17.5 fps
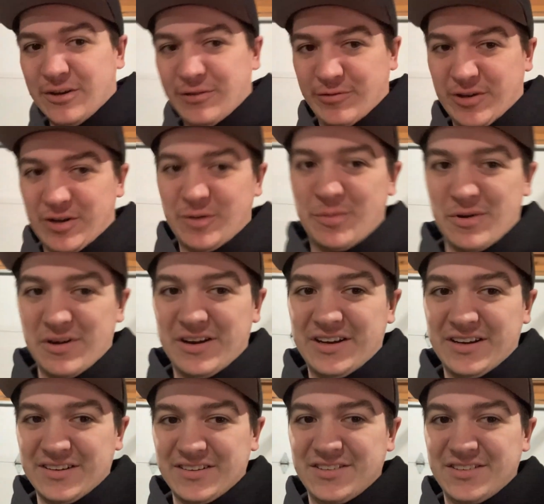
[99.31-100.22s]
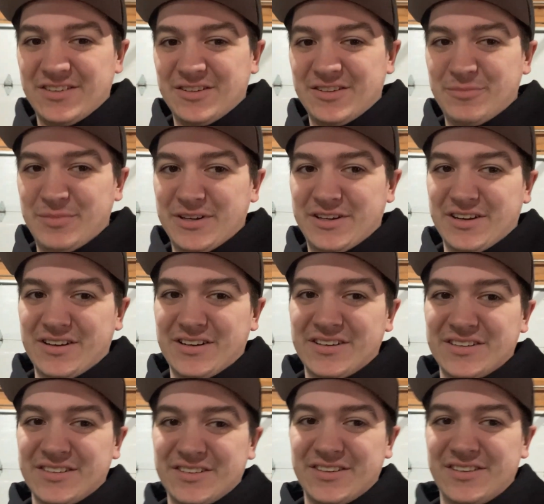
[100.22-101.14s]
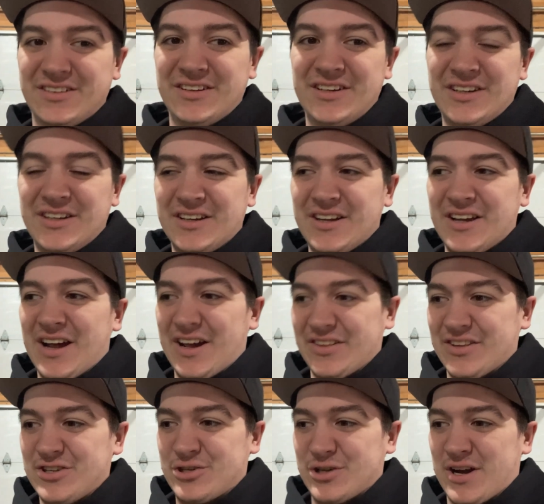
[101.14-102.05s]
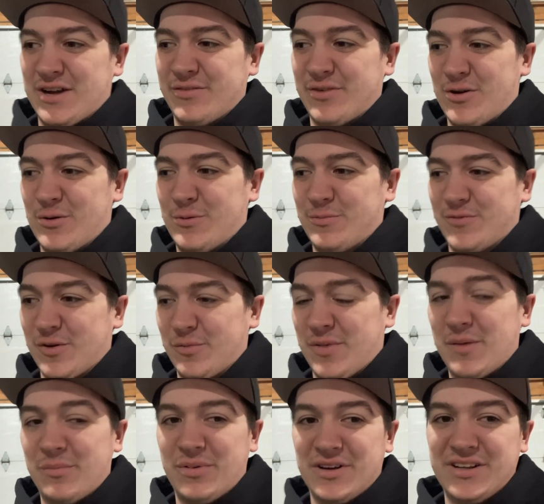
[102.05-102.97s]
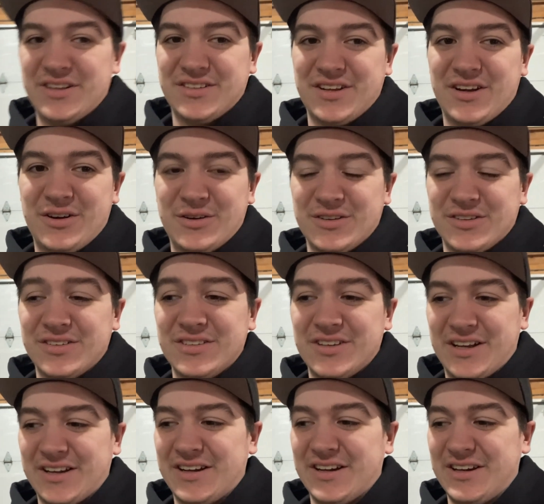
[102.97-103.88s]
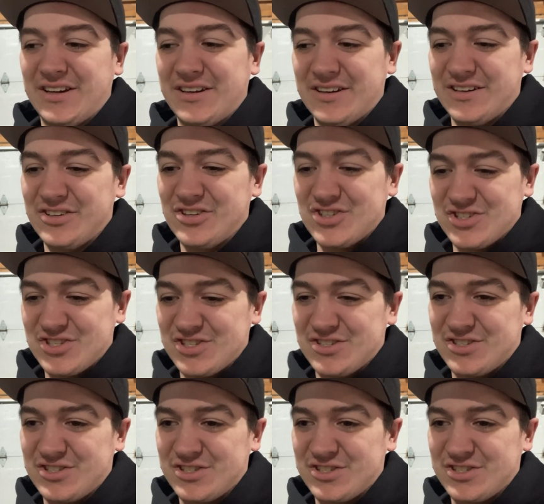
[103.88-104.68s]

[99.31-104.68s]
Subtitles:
rear brakes because on the drive home from my buddy's house, I could hear it just